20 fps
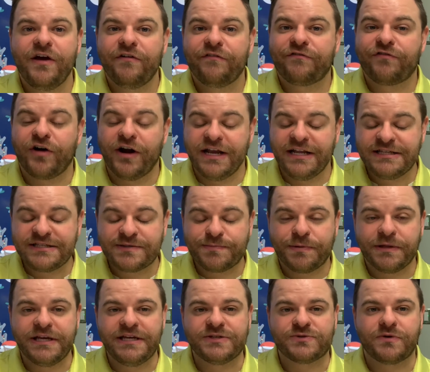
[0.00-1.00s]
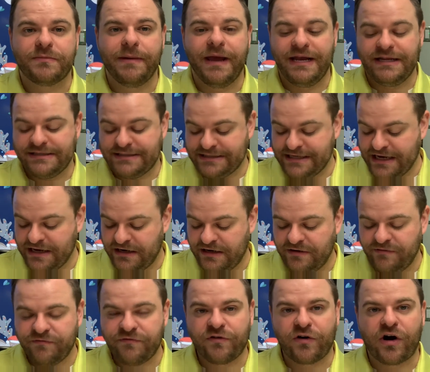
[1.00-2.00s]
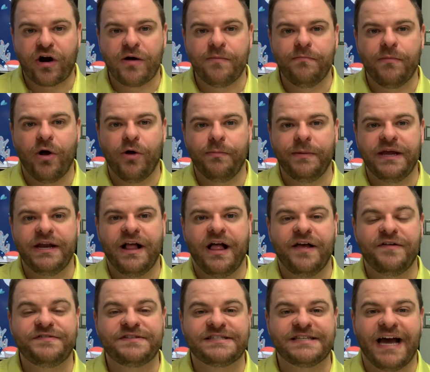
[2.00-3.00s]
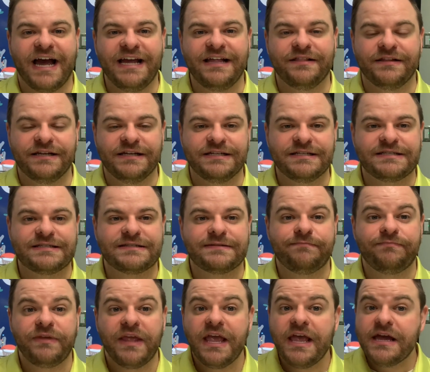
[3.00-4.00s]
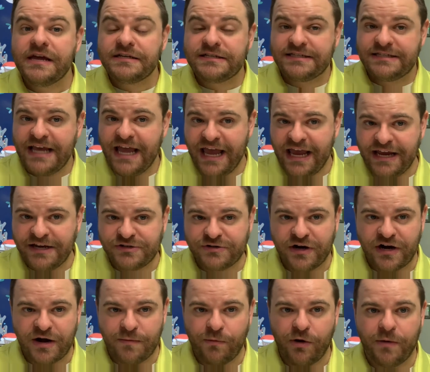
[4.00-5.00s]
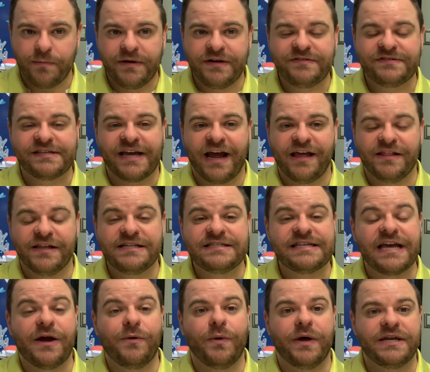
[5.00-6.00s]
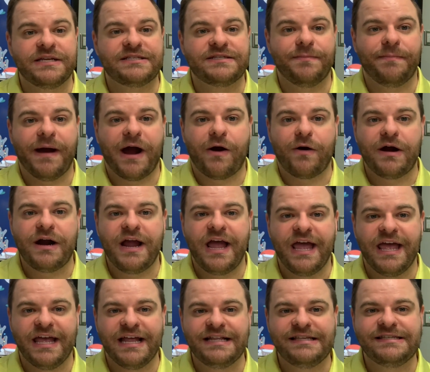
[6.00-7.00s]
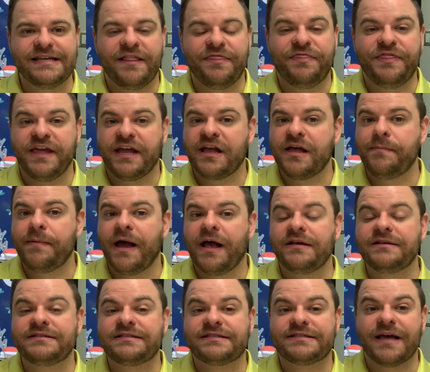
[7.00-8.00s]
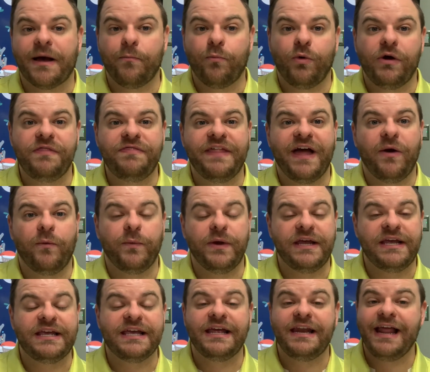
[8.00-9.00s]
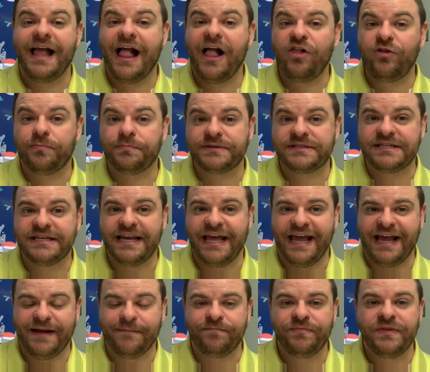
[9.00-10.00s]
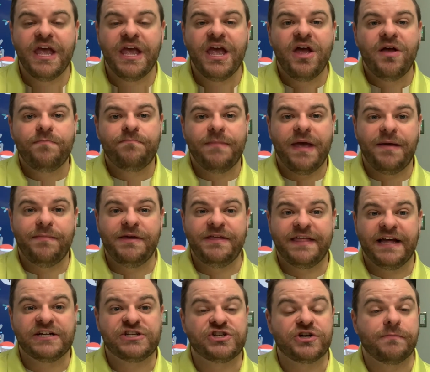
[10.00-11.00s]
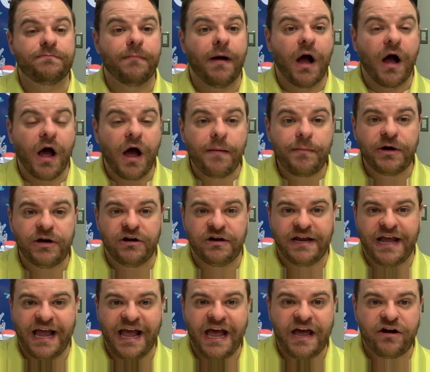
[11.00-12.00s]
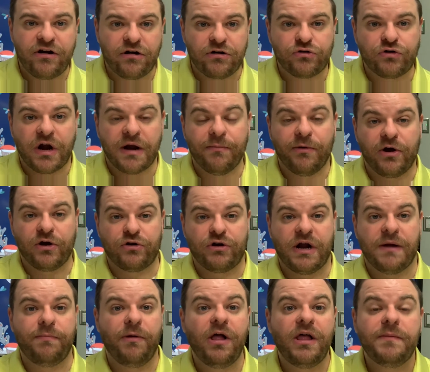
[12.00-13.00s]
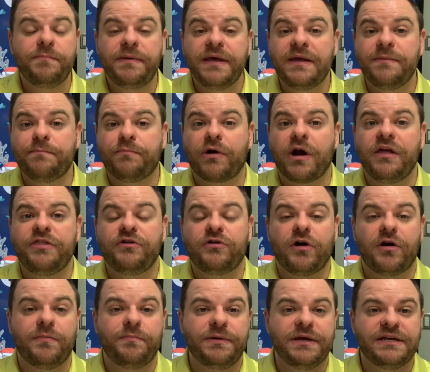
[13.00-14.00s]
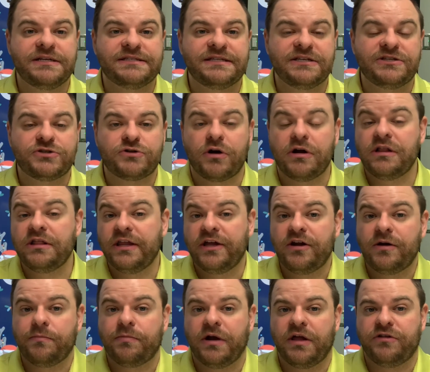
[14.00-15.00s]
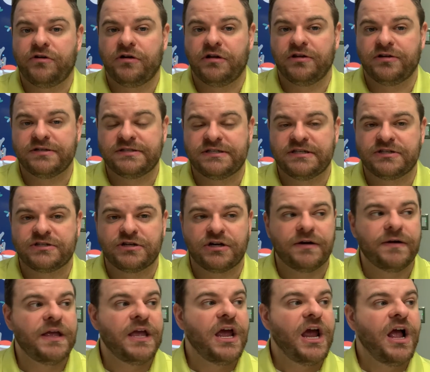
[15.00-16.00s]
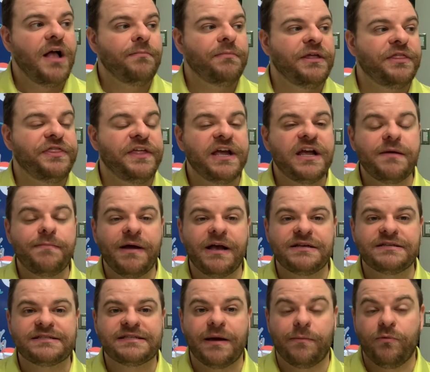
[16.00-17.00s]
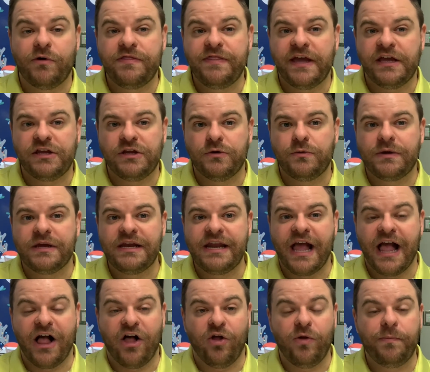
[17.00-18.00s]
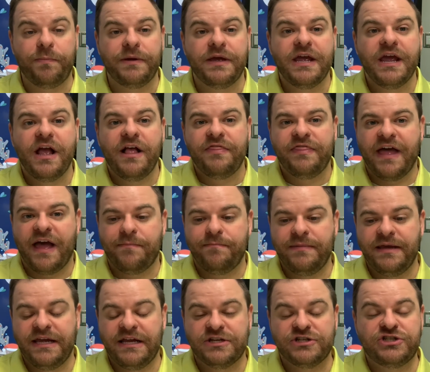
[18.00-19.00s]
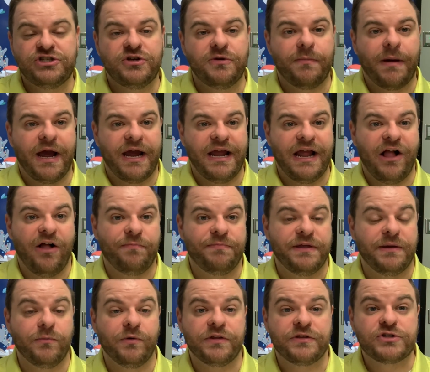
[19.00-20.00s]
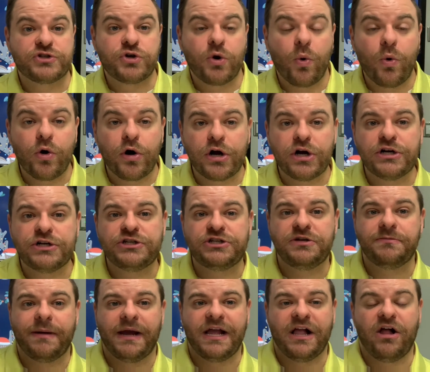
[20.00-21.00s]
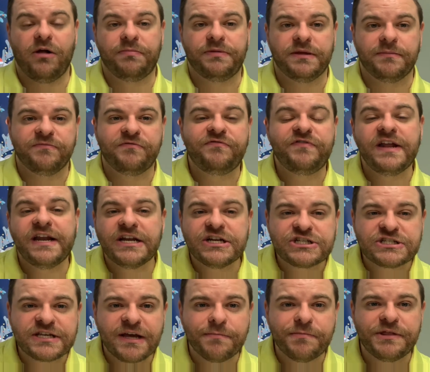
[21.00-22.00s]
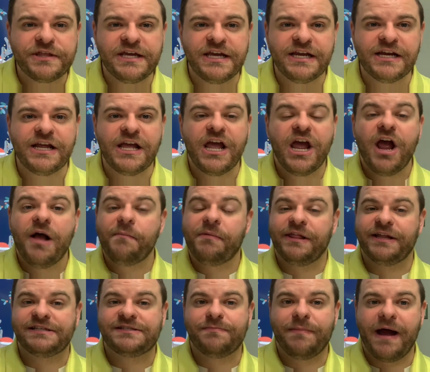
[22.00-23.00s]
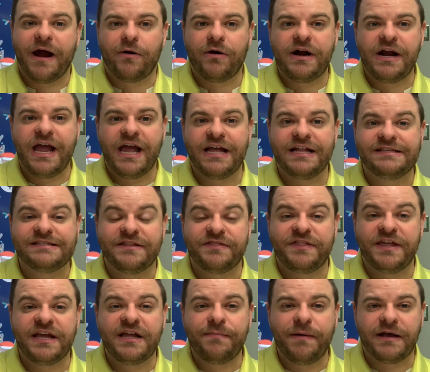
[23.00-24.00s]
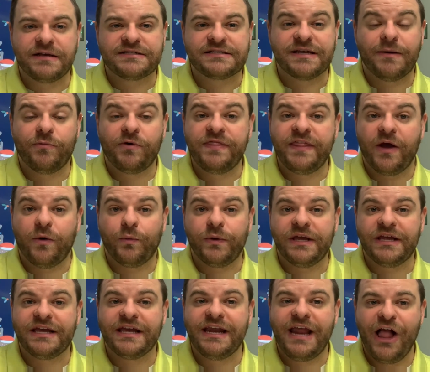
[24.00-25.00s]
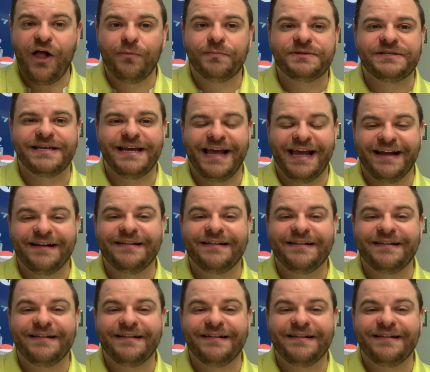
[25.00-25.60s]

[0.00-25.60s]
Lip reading: Friends, please remain standing for our moment of silence. Today, during our moment of silence, I want us to bow our heads and think about someone that we can help today. Maybe that's your mom or your dad or grandma or grandpa, a big brother or a big sister, a little brother or a little sister. But think about someone that you can help. That means you might help them with chores, you might help them finish something. But let's bow our heads and think about someone that we can help today.